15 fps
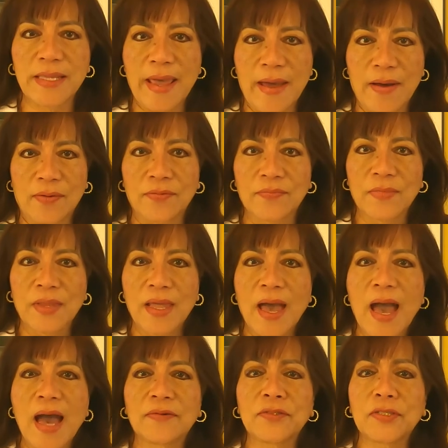now,
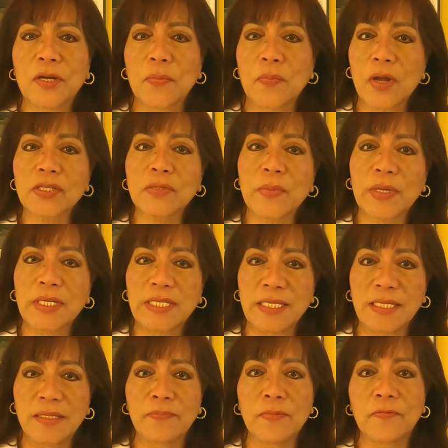after I brush my
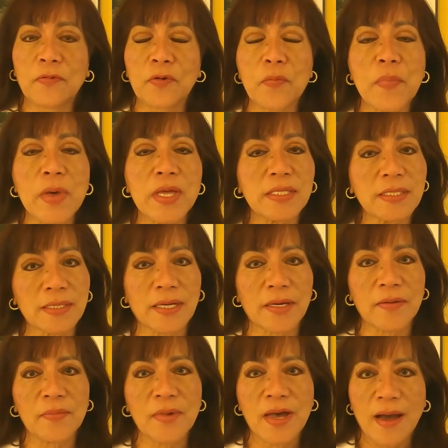teeth before
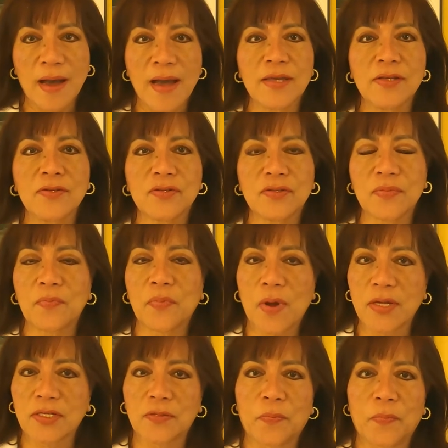bedtime, I use a
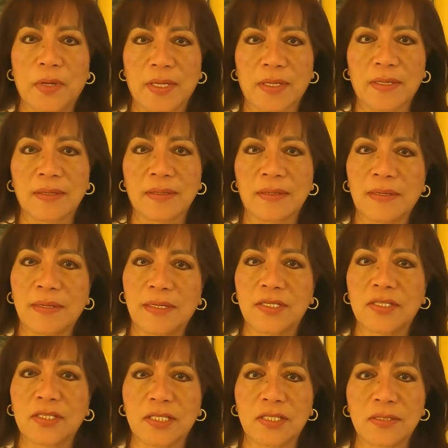brush pick an
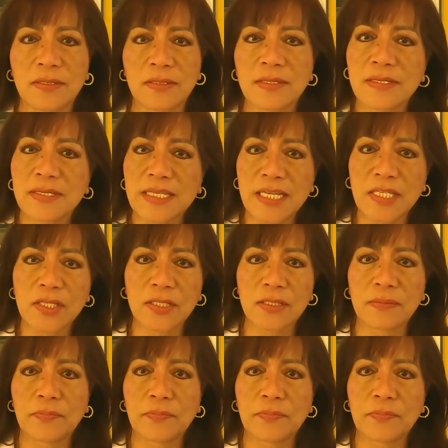inter dental